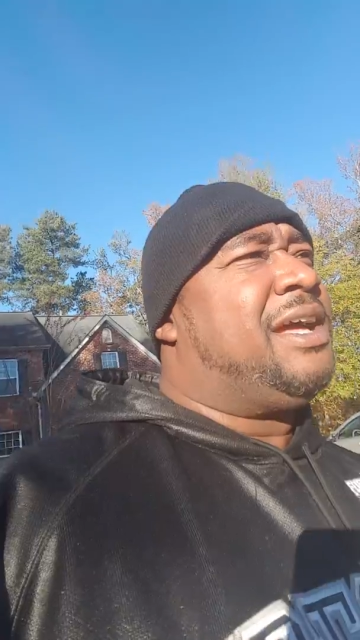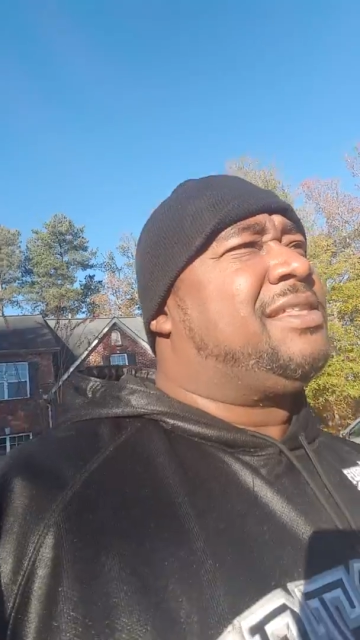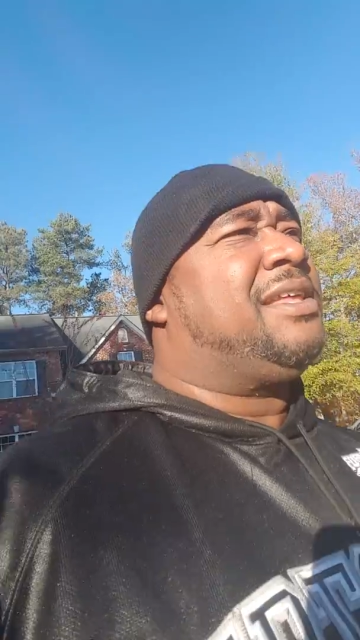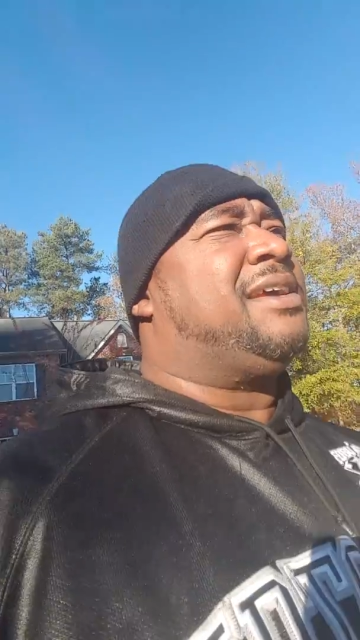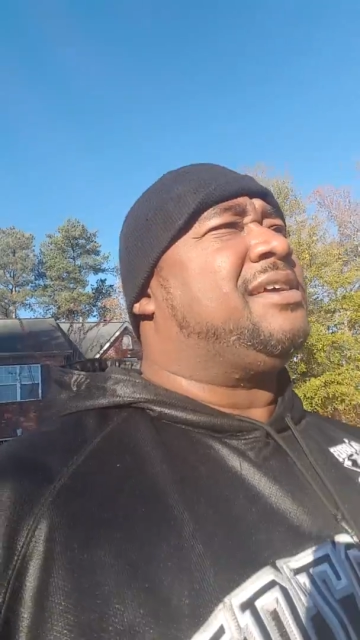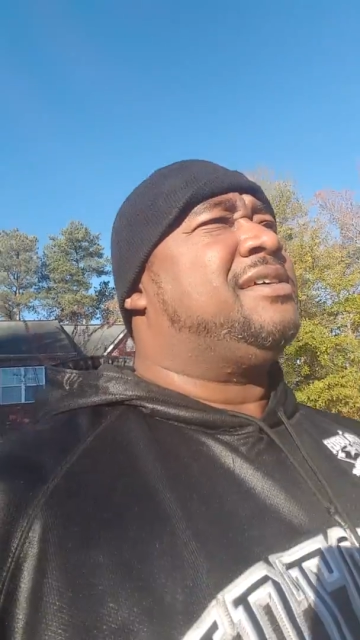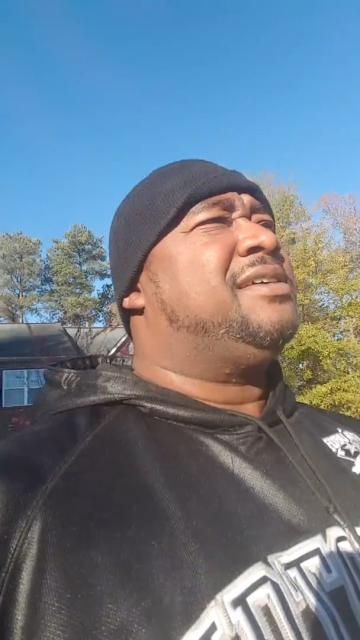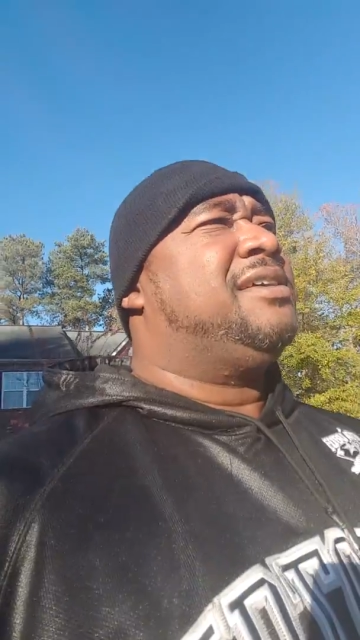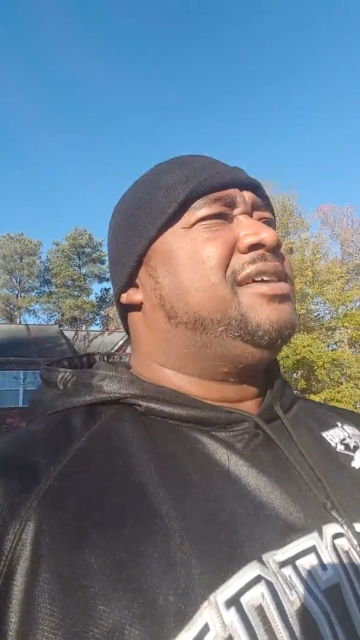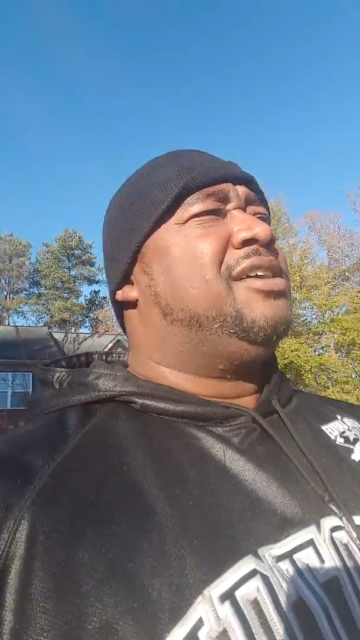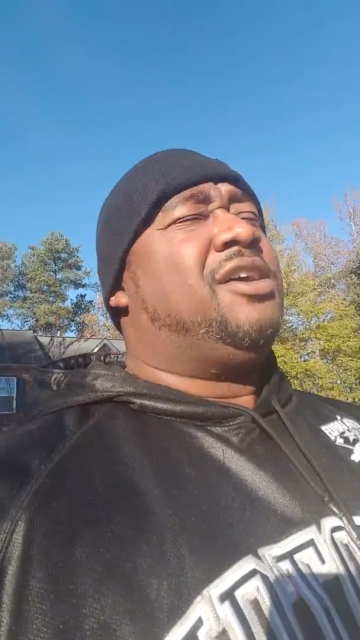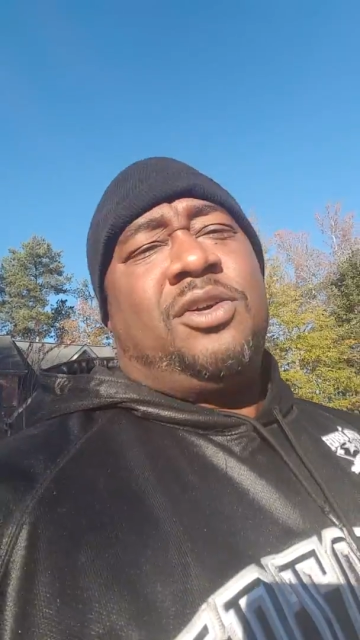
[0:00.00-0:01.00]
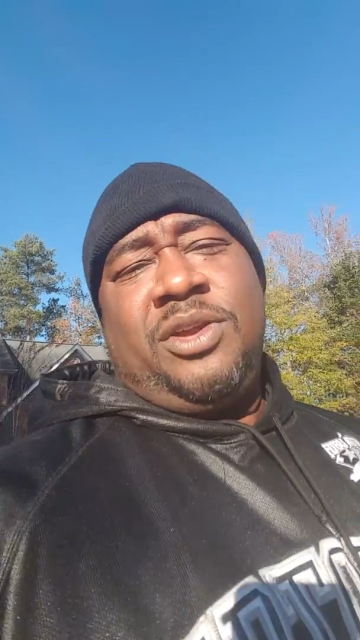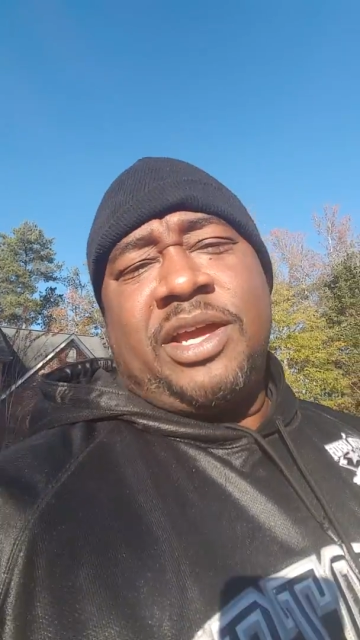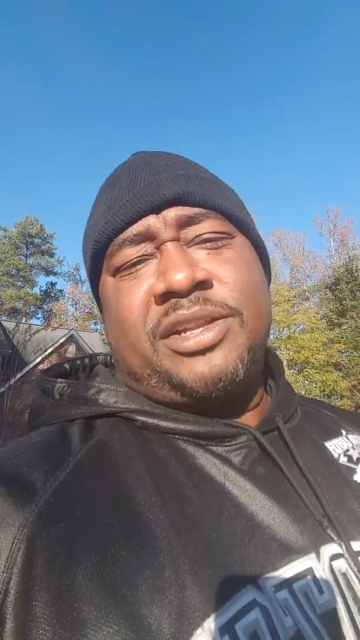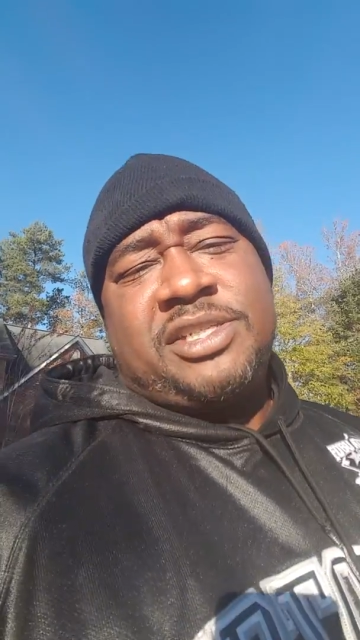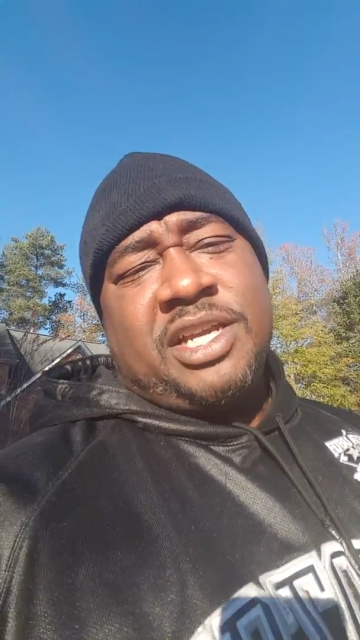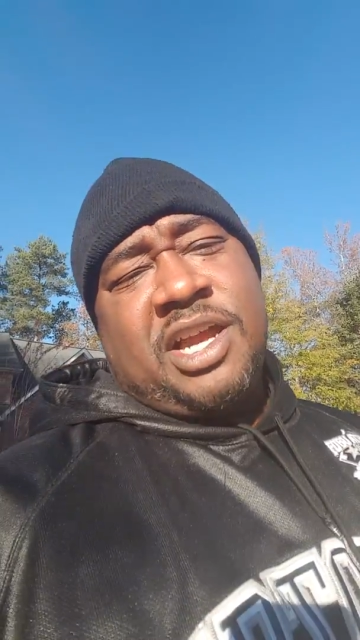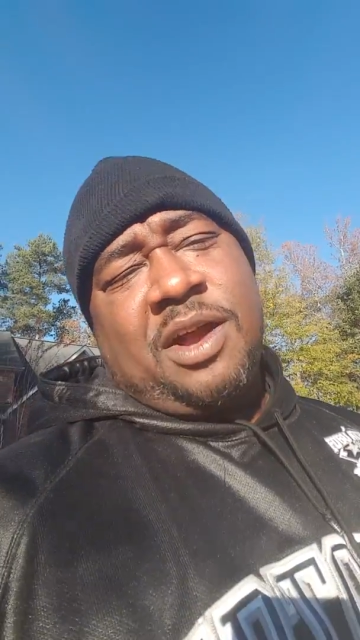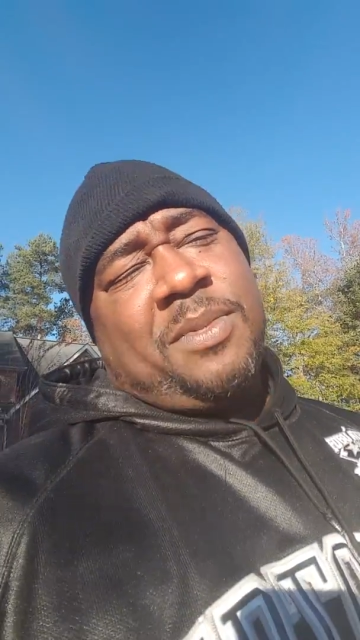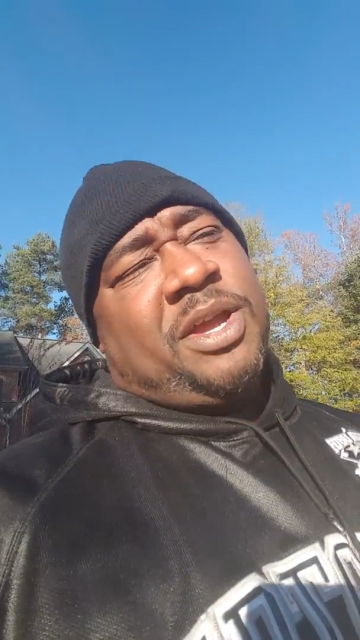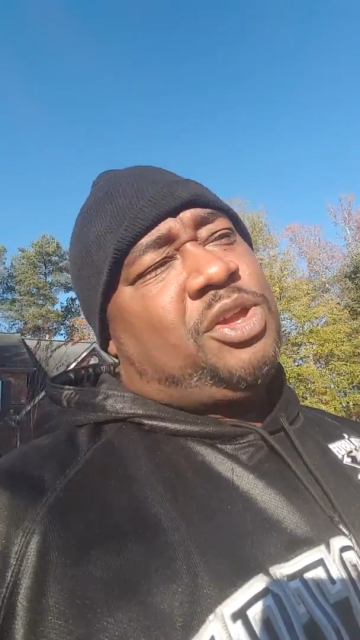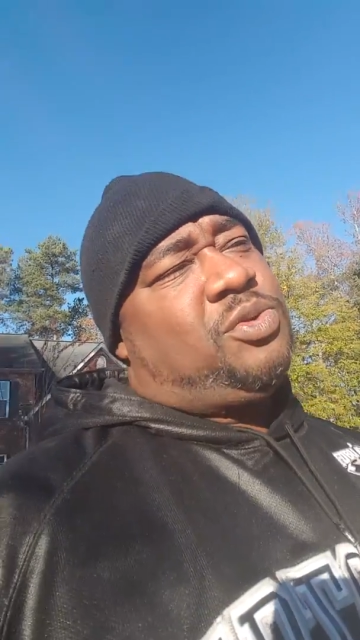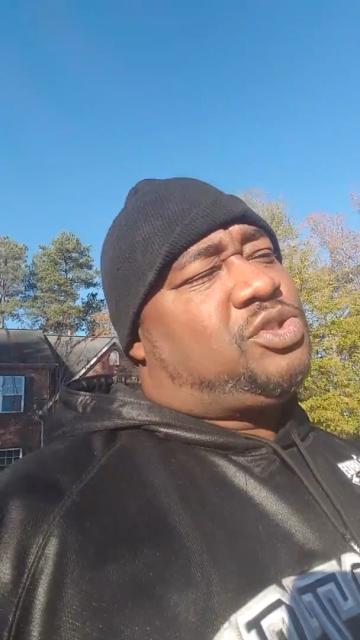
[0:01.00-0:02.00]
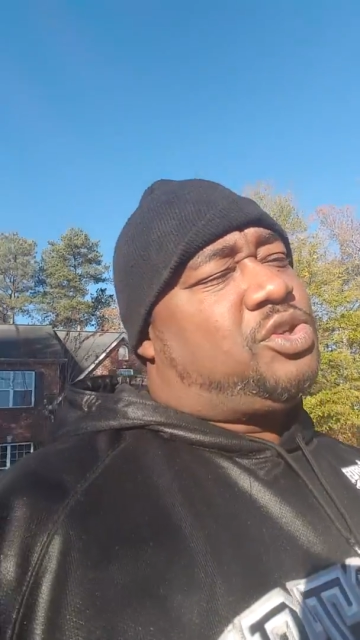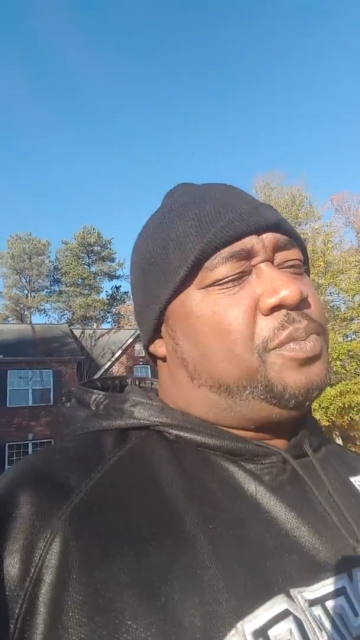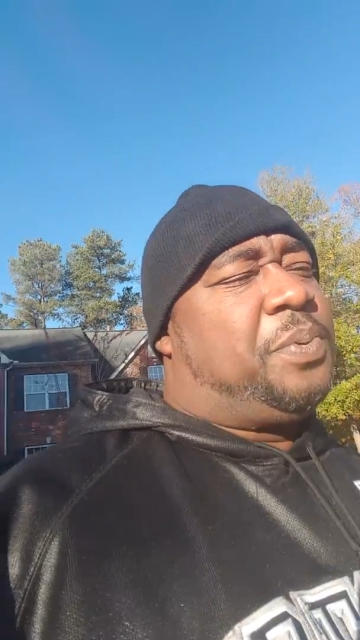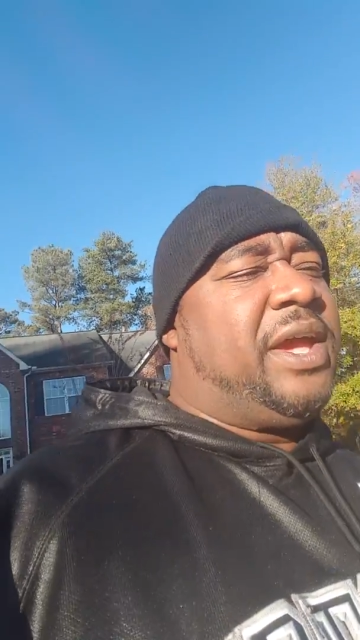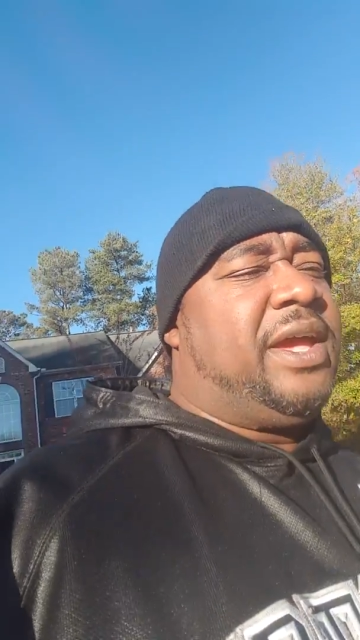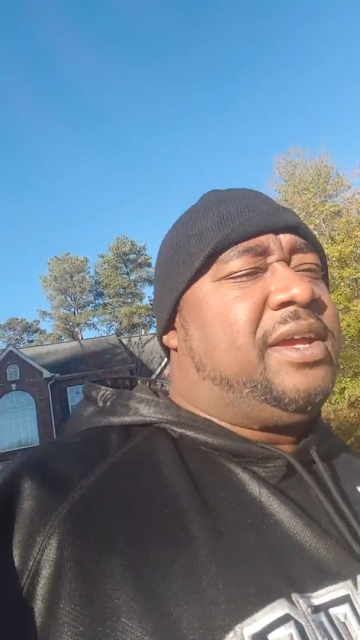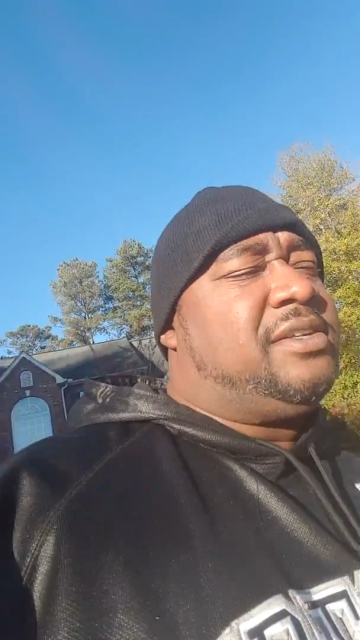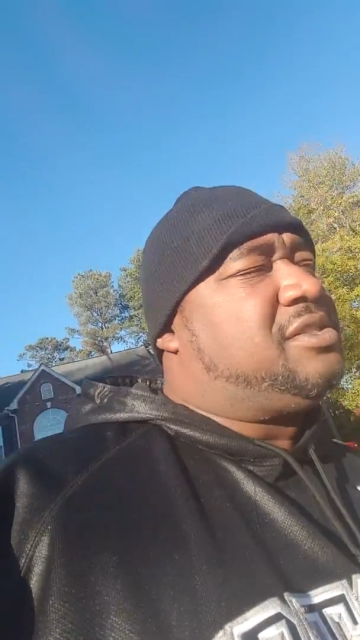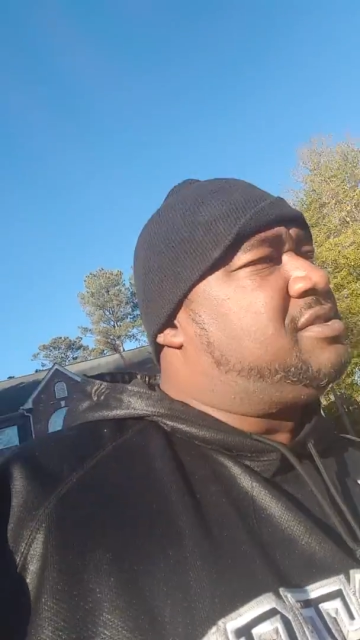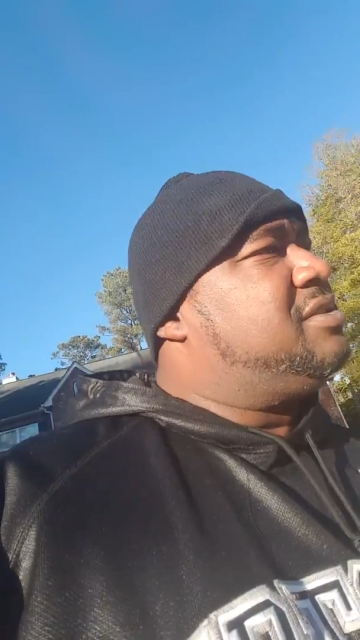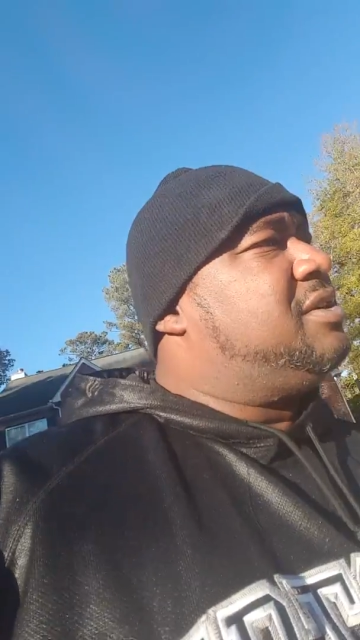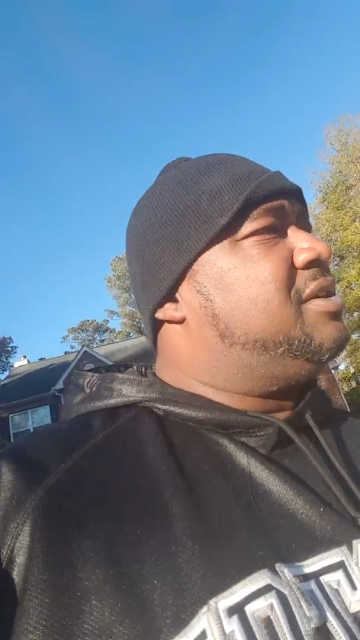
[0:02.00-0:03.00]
out there. Oh, yeah. Check out my YouTube page.